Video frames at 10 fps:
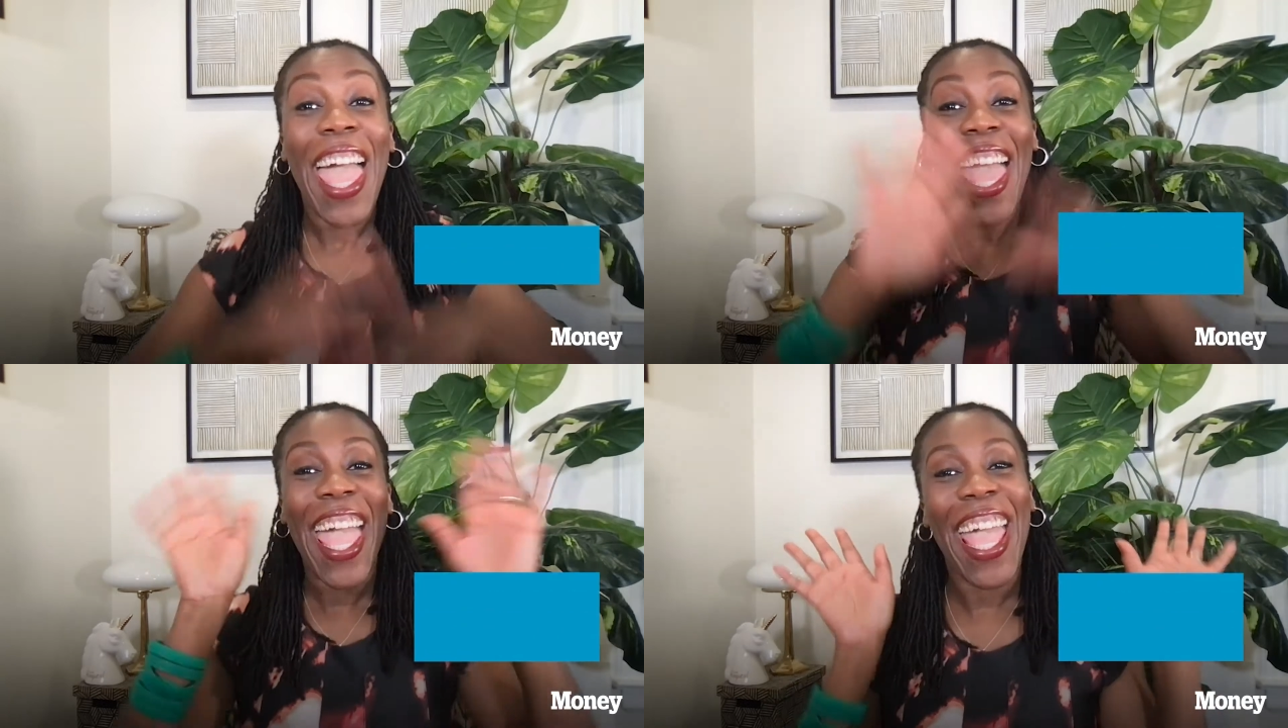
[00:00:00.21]

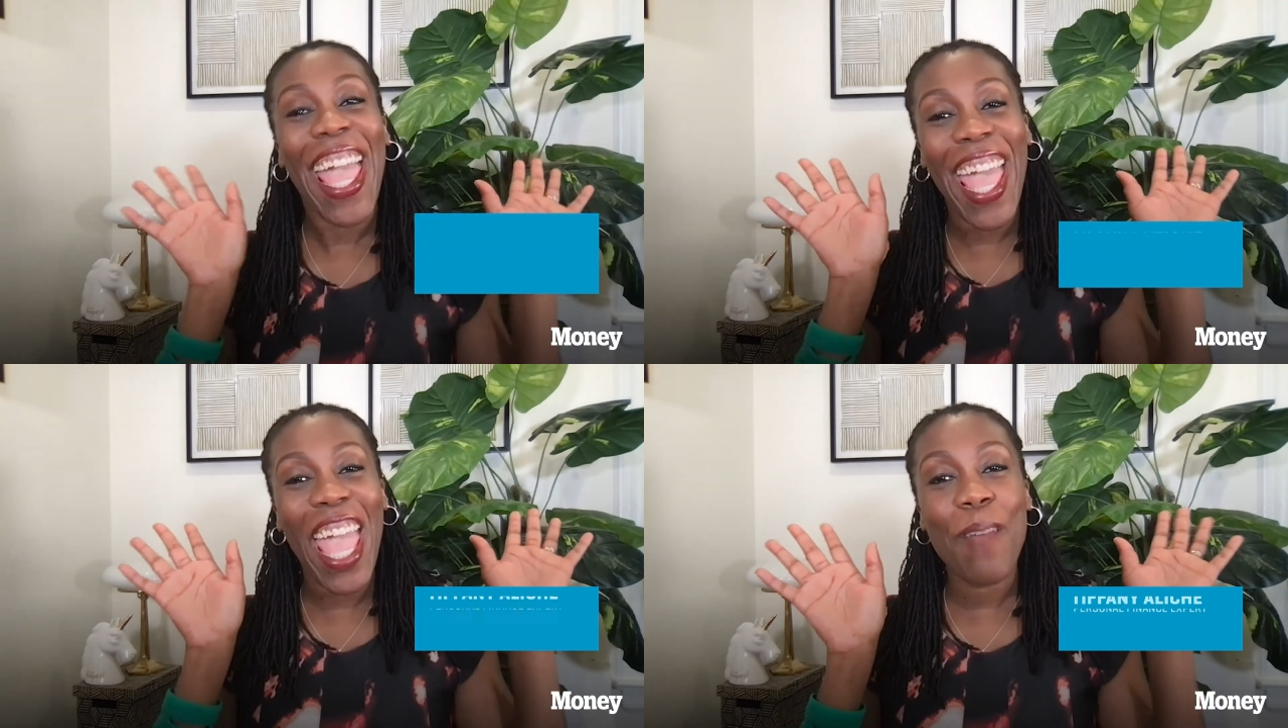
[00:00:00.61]

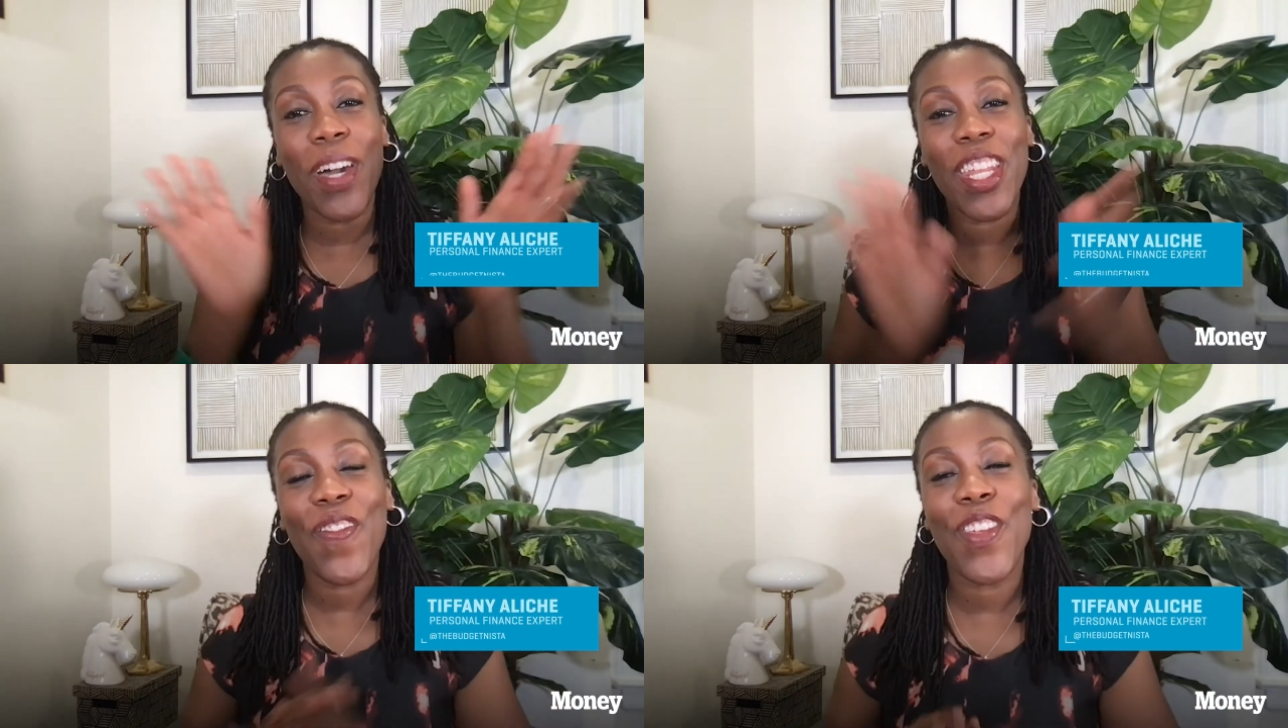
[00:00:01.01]
Hey,
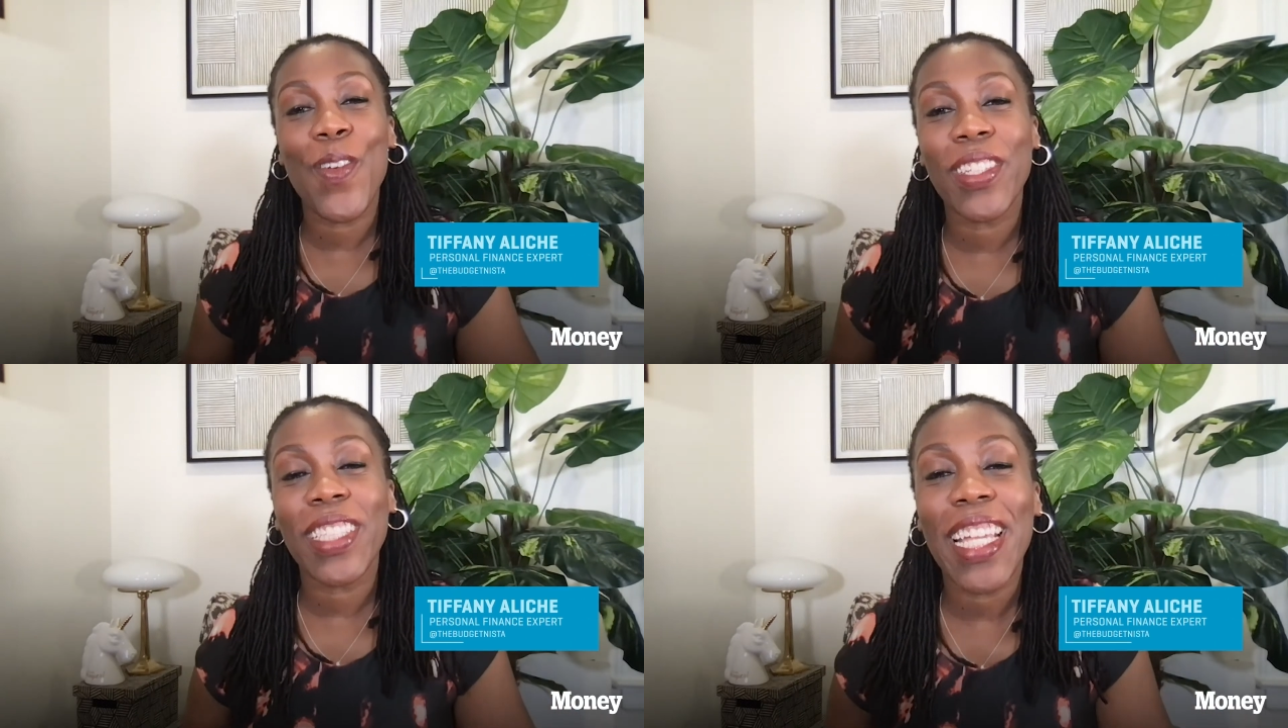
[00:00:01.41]
money
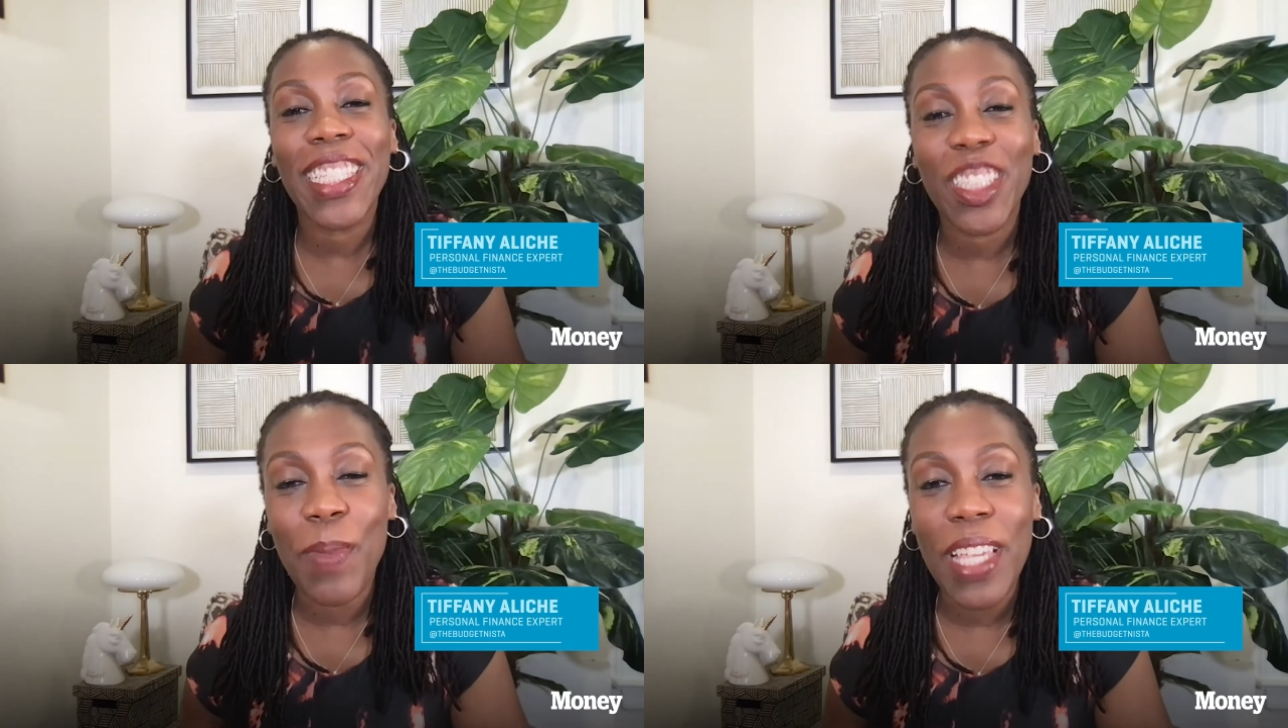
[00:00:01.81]
viewers,
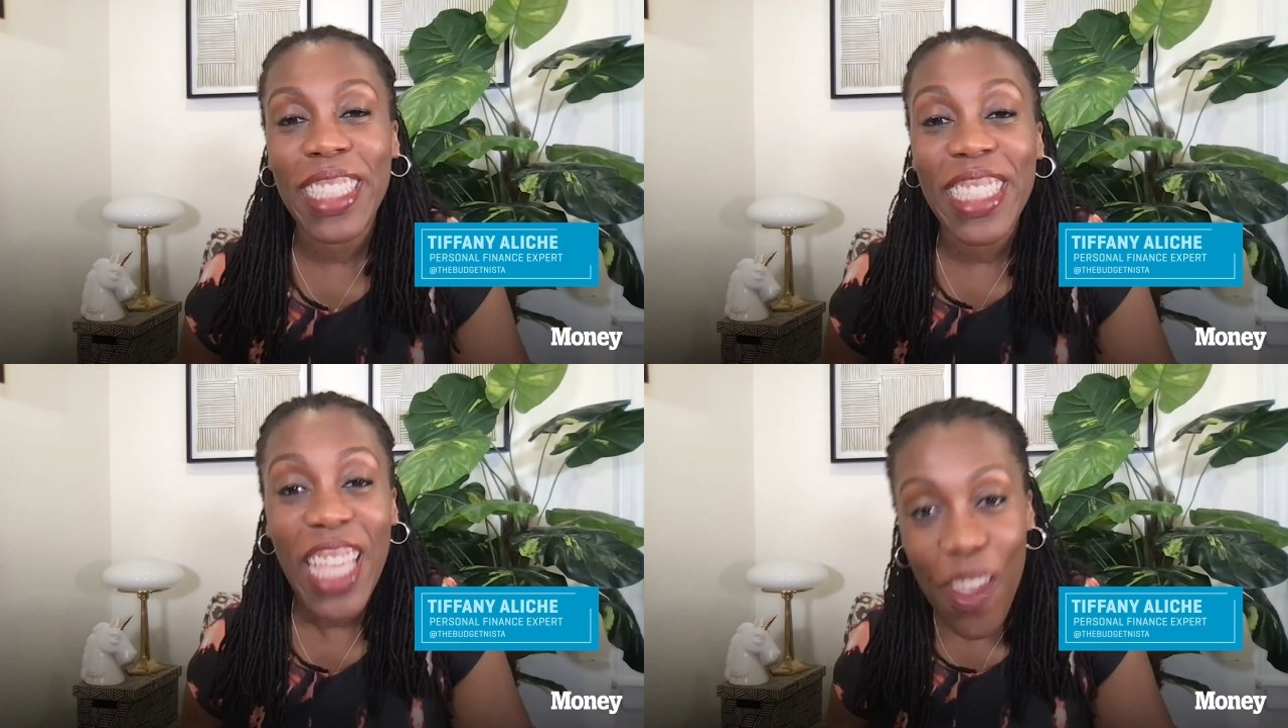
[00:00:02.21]
it's me,
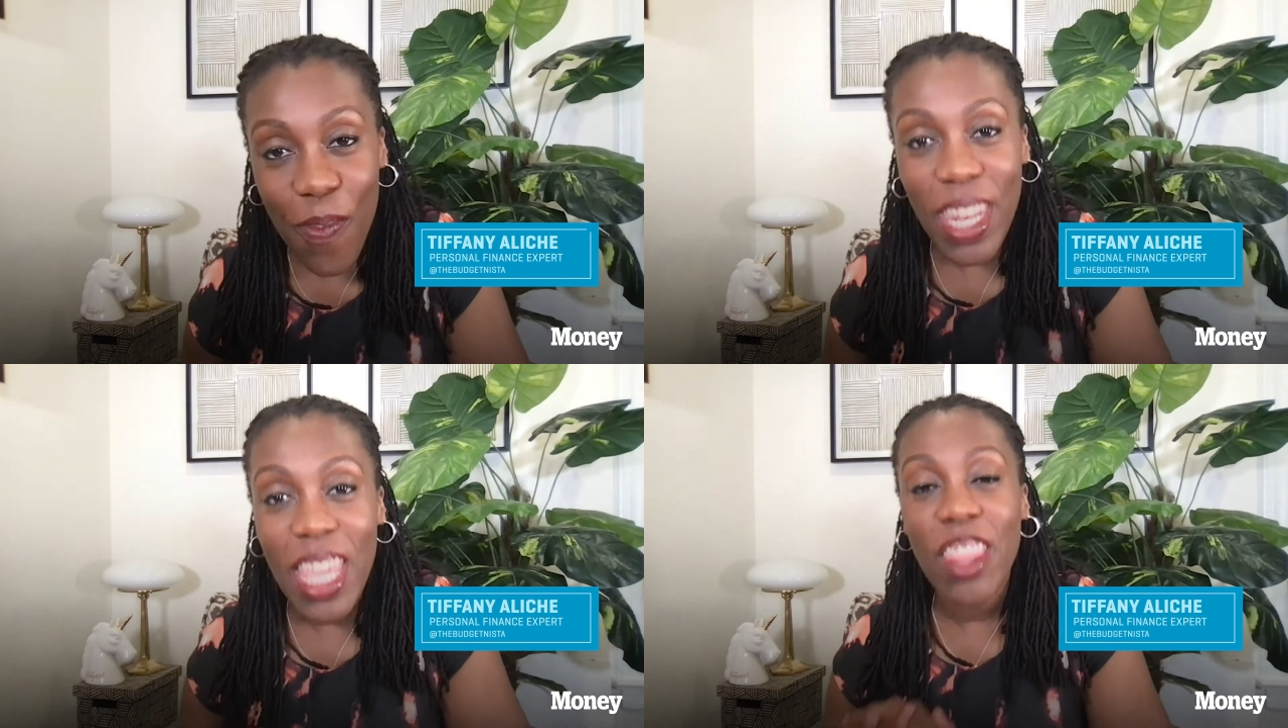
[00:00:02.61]
Tiffany,